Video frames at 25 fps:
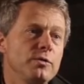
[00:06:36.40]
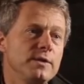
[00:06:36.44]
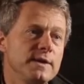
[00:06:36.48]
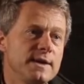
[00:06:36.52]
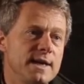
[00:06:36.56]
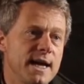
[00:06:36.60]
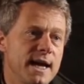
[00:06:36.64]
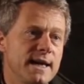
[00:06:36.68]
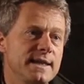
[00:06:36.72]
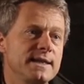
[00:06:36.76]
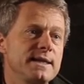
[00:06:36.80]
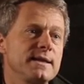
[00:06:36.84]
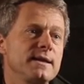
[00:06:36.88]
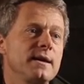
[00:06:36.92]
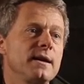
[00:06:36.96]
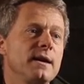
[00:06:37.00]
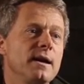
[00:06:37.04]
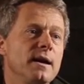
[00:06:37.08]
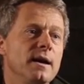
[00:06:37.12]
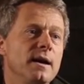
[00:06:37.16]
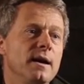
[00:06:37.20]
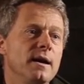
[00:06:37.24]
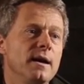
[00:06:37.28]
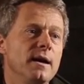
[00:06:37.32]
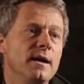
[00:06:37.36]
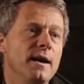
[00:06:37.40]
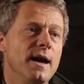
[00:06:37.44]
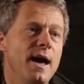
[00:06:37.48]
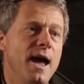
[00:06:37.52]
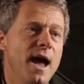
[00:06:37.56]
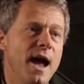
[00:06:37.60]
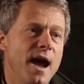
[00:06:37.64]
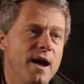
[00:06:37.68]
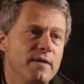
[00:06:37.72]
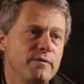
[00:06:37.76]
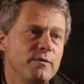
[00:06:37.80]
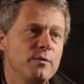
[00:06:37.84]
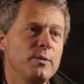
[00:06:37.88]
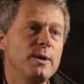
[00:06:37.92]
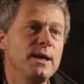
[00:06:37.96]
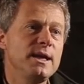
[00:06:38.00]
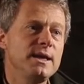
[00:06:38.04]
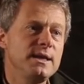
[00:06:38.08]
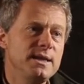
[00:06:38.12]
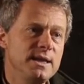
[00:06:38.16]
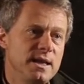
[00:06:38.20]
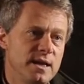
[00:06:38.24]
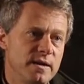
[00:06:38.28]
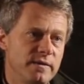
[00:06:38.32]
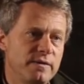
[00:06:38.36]
that every
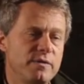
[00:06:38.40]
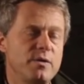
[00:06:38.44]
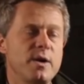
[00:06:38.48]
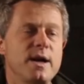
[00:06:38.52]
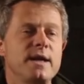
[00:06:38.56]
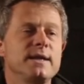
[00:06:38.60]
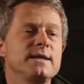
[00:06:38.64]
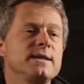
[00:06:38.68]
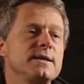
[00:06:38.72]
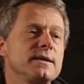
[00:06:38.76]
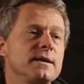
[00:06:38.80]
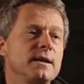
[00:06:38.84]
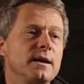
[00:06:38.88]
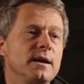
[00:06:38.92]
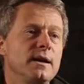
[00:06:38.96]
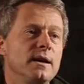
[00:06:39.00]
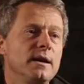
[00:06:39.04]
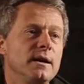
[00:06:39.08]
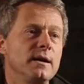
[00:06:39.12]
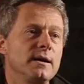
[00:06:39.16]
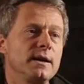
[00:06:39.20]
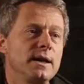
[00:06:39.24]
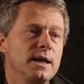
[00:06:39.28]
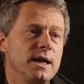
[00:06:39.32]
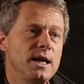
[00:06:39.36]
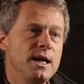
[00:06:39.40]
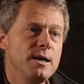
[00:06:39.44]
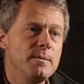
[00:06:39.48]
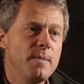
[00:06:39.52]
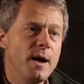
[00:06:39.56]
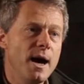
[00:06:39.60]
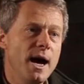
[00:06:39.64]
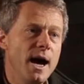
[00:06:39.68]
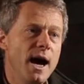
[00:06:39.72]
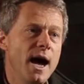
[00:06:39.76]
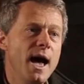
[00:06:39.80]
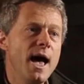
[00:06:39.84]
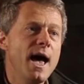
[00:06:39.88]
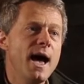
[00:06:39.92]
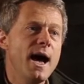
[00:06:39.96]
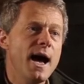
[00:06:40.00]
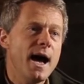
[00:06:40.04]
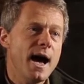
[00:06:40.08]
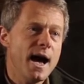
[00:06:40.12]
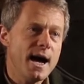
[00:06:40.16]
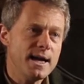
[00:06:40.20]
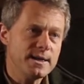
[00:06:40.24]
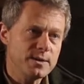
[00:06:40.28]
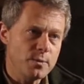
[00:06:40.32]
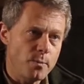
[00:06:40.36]
different clima
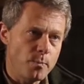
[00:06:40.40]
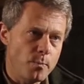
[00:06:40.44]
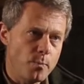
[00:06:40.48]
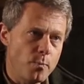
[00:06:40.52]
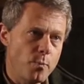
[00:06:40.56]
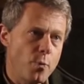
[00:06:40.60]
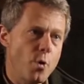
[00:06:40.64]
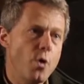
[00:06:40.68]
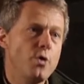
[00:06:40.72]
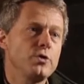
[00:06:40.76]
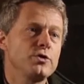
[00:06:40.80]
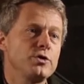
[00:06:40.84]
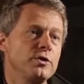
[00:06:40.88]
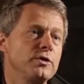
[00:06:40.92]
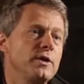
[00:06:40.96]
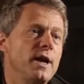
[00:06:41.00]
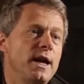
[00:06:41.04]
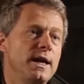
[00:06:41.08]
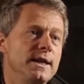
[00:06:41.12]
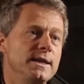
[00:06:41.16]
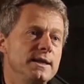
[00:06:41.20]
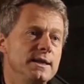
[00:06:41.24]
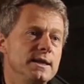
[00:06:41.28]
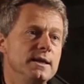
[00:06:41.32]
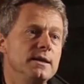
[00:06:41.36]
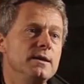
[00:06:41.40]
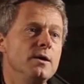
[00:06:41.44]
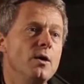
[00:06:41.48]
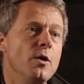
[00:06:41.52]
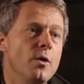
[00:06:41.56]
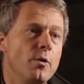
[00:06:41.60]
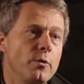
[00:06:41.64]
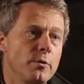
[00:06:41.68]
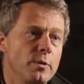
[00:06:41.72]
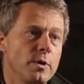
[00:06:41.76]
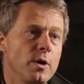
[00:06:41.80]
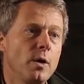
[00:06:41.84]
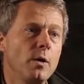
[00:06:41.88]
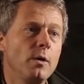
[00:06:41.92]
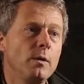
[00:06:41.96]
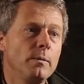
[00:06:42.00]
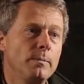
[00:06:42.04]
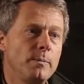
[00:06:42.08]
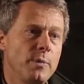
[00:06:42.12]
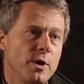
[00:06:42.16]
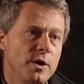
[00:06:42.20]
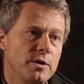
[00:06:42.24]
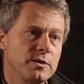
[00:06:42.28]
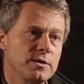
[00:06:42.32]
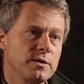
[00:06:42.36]
has a personality, a real
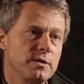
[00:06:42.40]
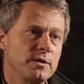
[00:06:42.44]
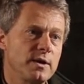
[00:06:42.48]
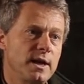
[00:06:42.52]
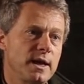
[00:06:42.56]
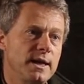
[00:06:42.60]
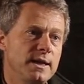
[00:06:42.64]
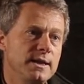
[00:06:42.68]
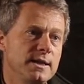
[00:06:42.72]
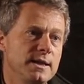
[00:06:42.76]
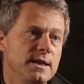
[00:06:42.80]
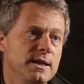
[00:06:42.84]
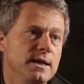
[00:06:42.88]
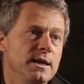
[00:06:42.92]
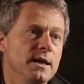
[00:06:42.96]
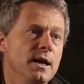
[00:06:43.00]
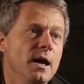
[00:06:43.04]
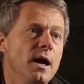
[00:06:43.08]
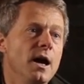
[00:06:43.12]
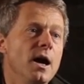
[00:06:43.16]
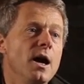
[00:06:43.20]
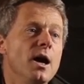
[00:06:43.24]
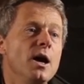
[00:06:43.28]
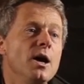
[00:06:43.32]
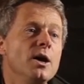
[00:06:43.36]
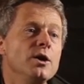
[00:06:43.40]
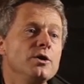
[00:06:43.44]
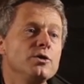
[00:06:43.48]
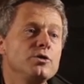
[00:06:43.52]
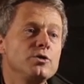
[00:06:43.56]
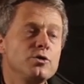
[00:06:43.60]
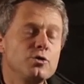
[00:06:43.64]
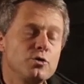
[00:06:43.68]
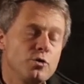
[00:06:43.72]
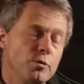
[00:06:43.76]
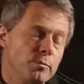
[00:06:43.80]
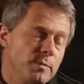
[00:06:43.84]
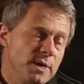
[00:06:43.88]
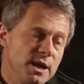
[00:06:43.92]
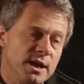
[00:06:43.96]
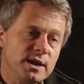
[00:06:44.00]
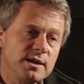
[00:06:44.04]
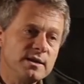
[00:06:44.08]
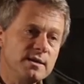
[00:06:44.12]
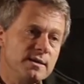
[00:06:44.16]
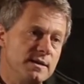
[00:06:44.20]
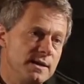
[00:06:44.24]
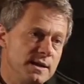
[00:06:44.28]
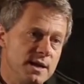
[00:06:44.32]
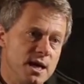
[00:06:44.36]
personality. To be
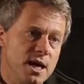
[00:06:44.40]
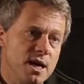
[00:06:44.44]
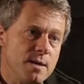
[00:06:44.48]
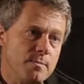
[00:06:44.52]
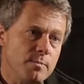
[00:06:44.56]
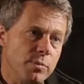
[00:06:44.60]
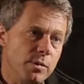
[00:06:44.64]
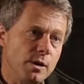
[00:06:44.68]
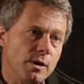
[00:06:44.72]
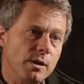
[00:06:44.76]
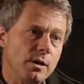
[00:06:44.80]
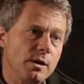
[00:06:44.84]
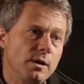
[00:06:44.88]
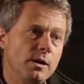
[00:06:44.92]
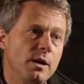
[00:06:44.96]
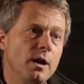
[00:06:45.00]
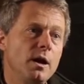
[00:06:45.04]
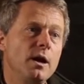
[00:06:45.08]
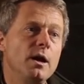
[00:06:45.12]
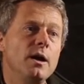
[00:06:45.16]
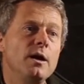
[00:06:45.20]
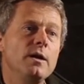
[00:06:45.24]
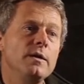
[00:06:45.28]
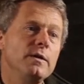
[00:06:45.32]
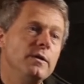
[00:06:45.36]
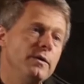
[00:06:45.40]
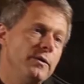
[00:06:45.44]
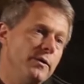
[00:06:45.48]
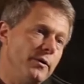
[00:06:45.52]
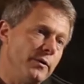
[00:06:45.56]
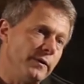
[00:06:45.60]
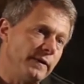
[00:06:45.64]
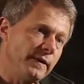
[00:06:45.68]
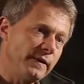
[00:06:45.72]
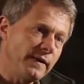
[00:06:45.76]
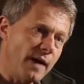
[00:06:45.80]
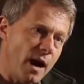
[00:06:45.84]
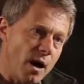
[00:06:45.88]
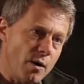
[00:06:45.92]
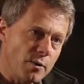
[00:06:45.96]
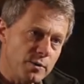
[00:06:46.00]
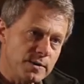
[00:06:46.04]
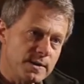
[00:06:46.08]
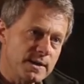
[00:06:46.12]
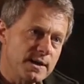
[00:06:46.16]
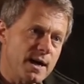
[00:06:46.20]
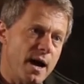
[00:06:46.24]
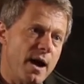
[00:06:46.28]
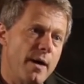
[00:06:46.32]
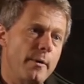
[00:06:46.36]
simple, the
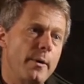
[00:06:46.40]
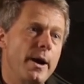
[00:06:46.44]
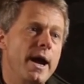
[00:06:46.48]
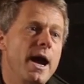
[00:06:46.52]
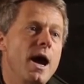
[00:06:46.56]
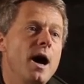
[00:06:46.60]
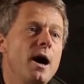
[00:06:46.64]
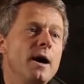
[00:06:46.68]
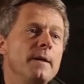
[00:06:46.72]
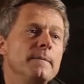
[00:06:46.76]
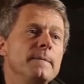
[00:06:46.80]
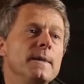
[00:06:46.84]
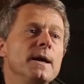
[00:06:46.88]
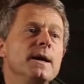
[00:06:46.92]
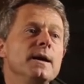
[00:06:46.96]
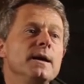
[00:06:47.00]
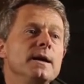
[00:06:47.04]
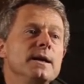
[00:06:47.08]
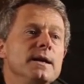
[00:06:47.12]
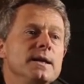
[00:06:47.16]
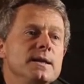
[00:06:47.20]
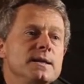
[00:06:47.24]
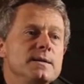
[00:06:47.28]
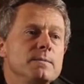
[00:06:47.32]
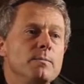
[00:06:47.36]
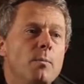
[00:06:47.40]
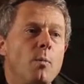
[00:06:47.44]
south area is